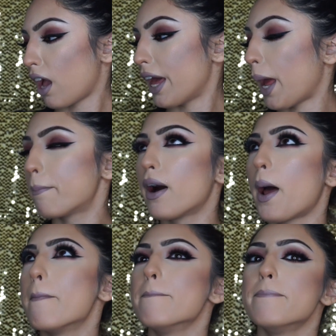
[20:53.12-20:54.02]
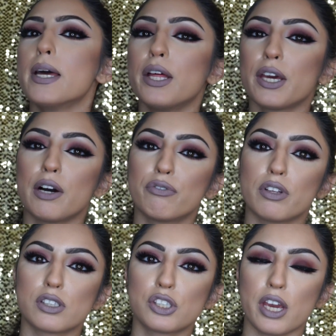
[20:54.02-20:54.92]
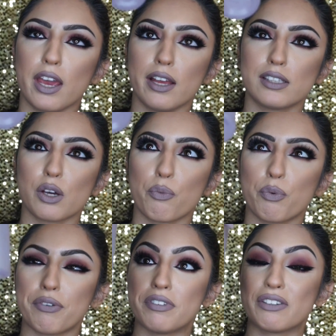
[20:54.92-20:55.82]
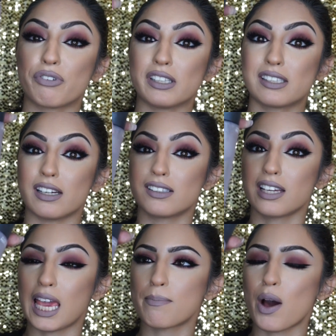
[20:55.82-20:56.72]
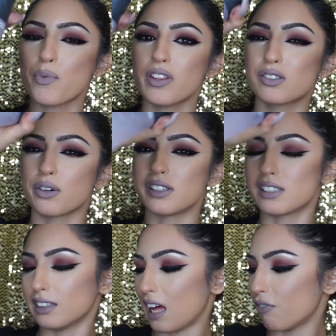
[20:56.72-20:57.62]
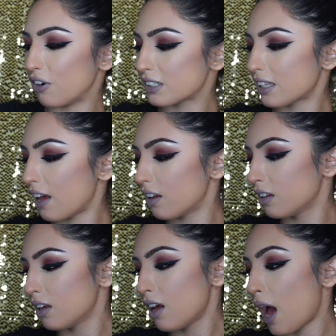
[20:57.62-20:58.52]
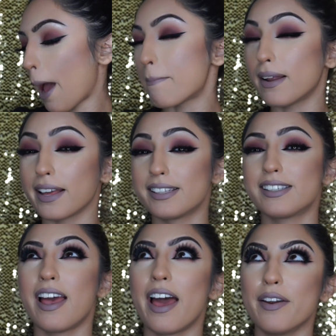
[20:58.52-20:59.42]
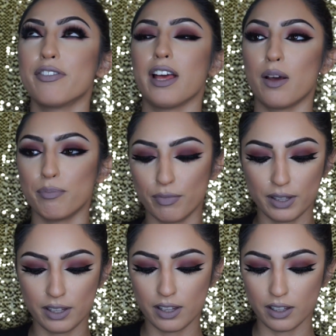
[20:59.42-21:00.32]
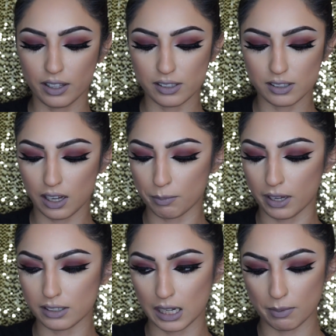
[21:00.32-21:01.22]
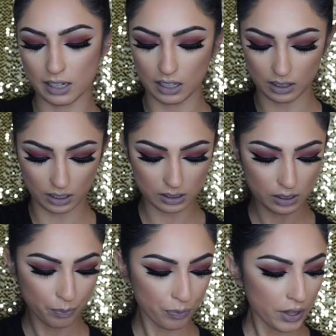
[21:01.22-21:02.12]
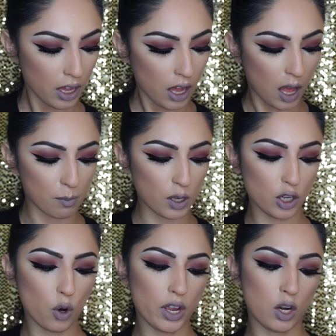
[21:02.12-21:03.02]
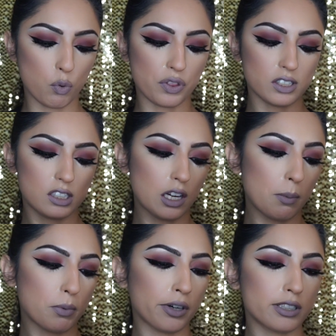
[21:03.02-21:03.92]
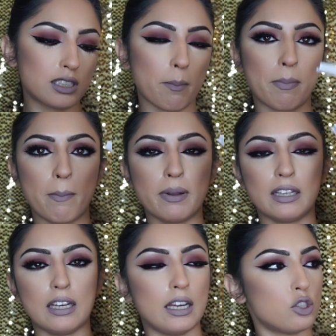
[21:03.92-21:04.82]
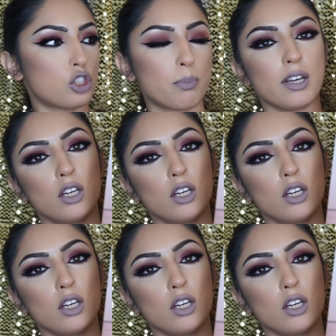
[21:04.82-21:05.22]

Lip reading: And I bought a million of the shades of the different scents they came out with. So this is the lavender scent. I bought like 10 of them. Because I'm like, damn, I need these. I'm gonna go in with Sunburst Bubbly Dripping